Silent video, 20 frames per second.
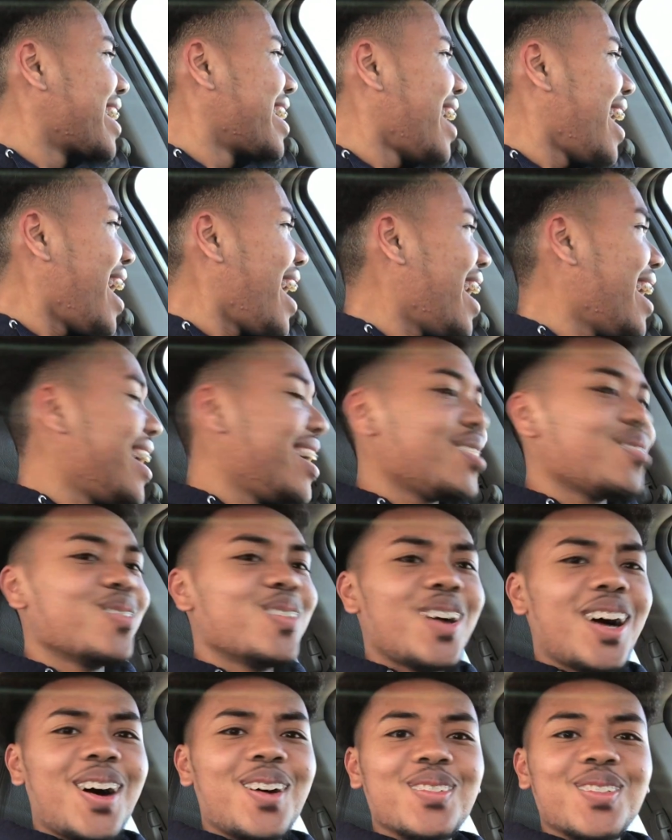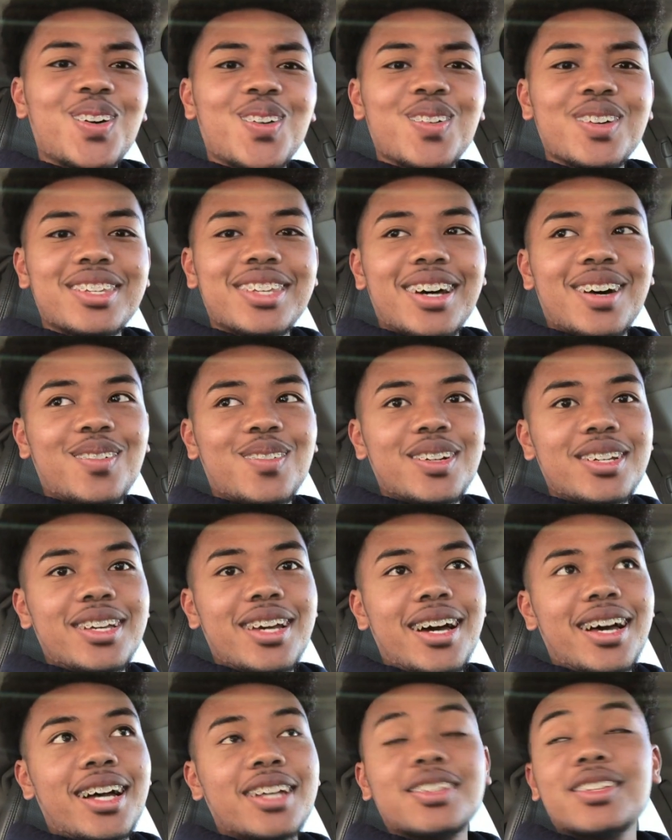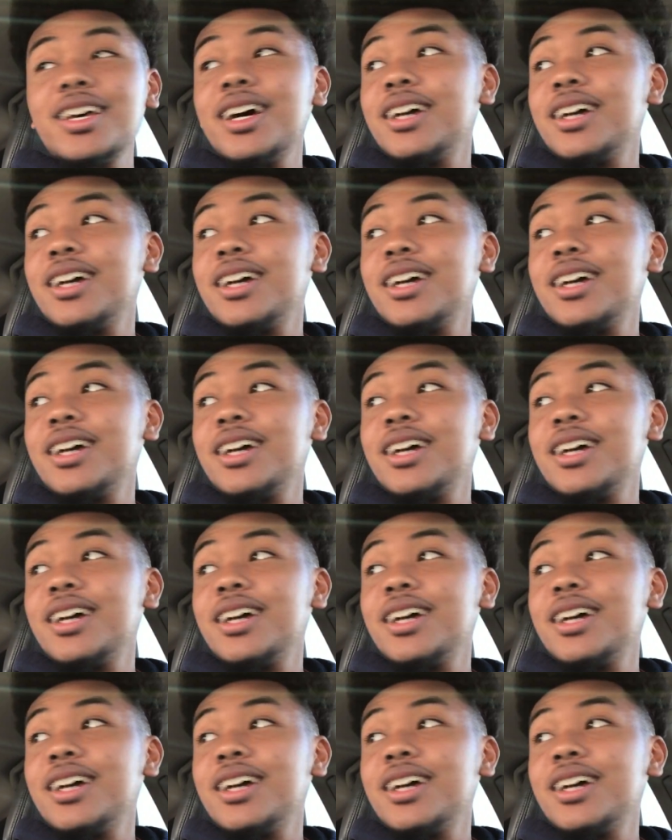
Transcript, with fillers: God, I don't know. Is that yeah, that's